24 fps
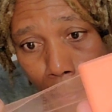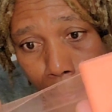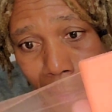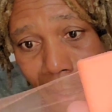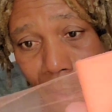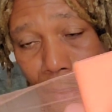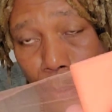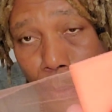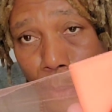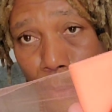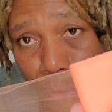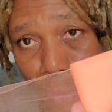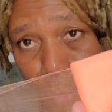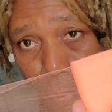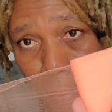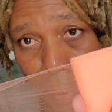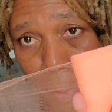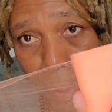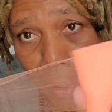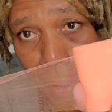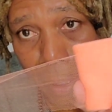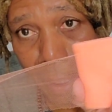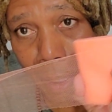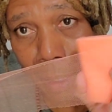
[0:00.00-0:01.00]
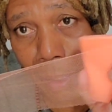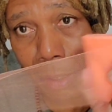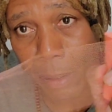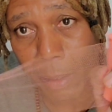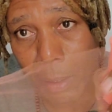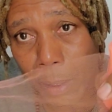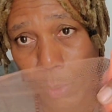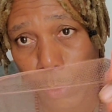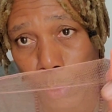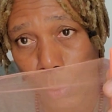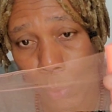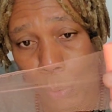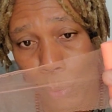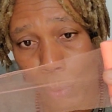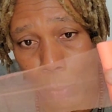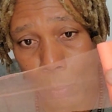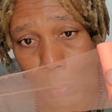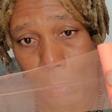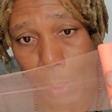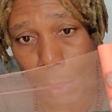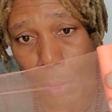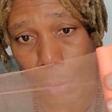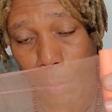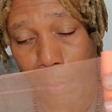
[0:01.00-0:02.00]
up in the spawn net then you
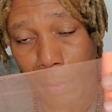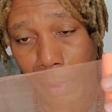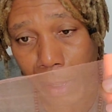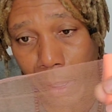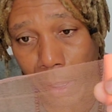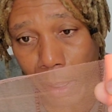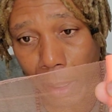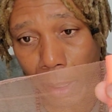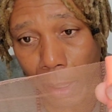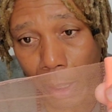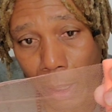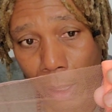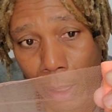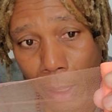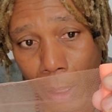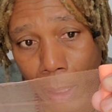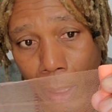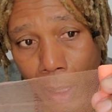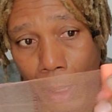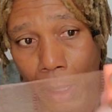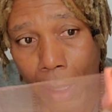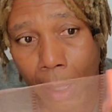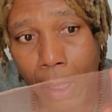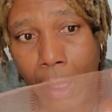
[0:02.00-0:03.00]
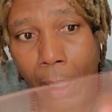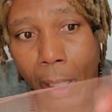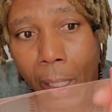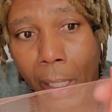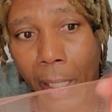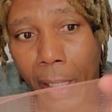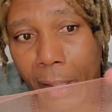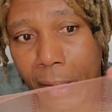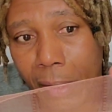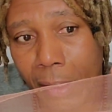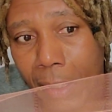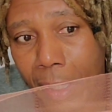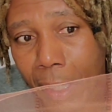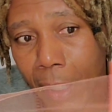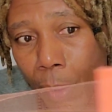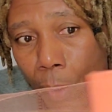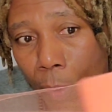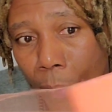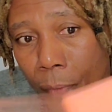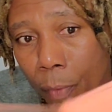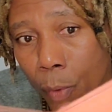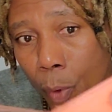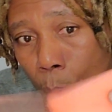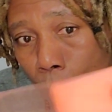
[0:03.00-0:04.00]
would probably
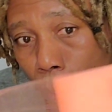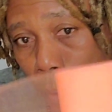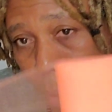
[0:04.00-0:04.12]
instead of